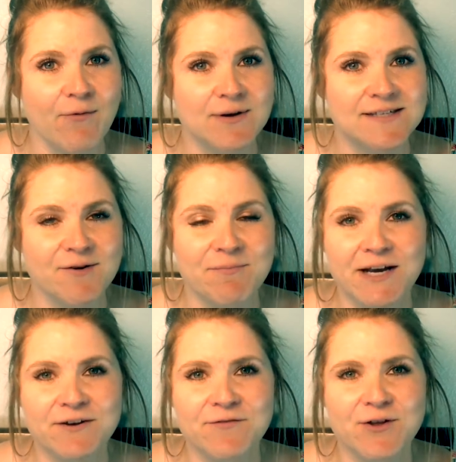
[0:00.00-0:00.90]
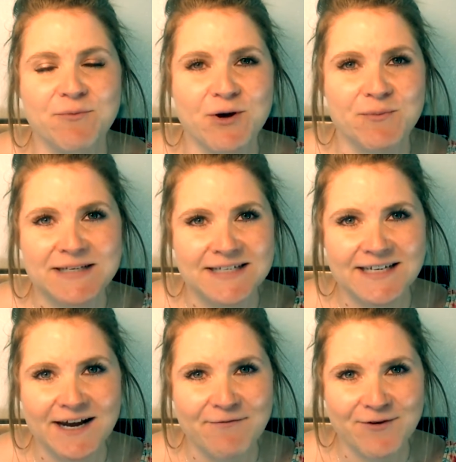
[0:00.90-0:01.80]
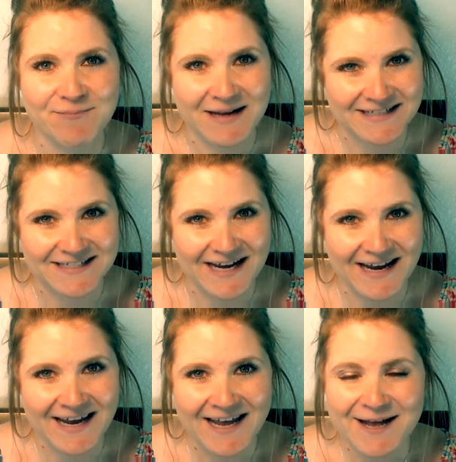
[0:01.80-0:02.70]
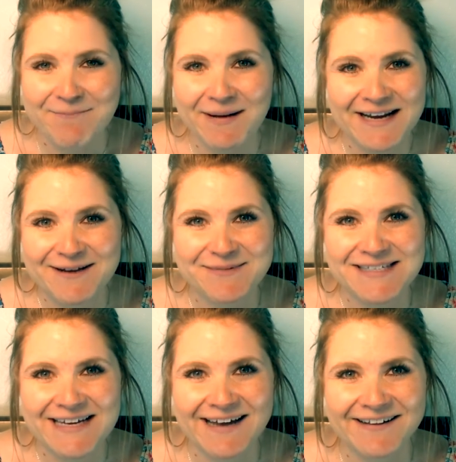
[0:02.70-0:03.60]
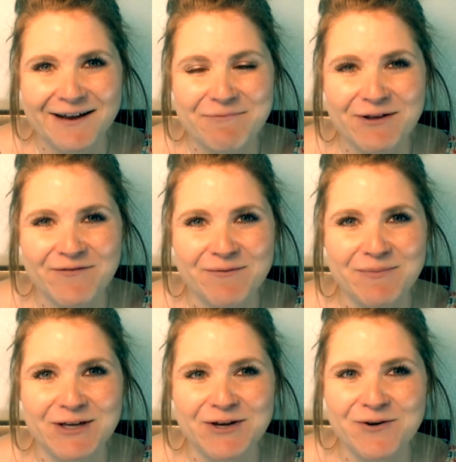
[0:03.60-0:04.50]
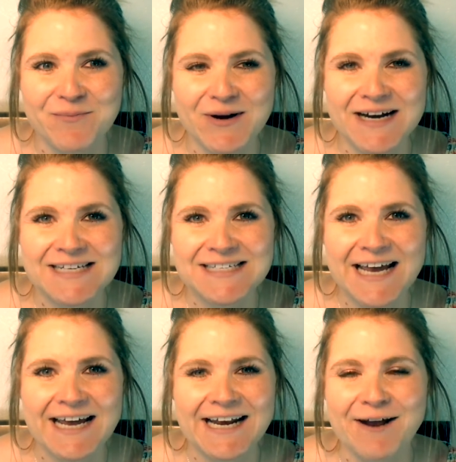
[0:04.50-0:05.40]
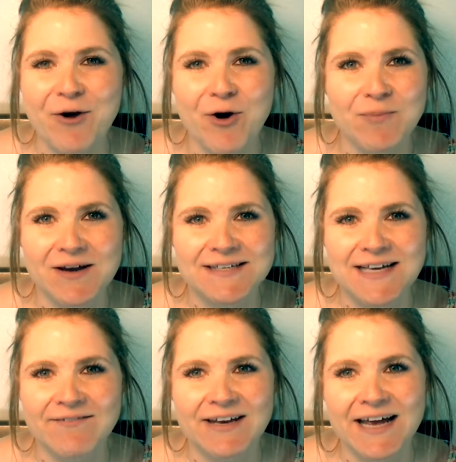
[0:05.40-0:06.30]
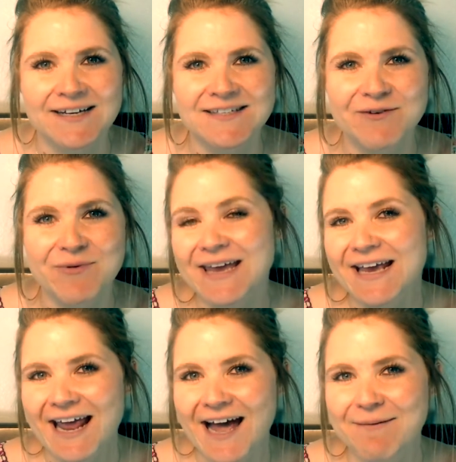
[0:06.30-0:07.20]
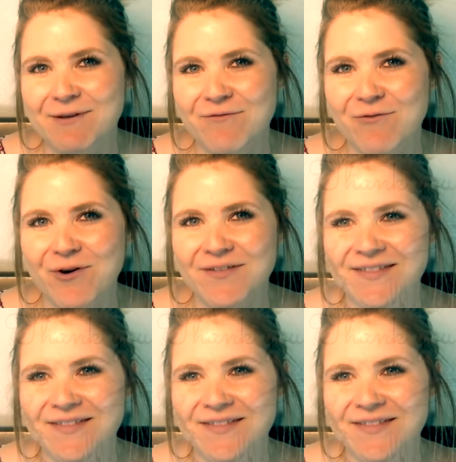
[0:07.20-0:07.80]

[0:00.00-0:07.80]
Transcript: was our mindful moment today for Monday. My name's Natalie. I'm with Familiar Embrace, and I hope you guys have an excellent week and a happy 4th.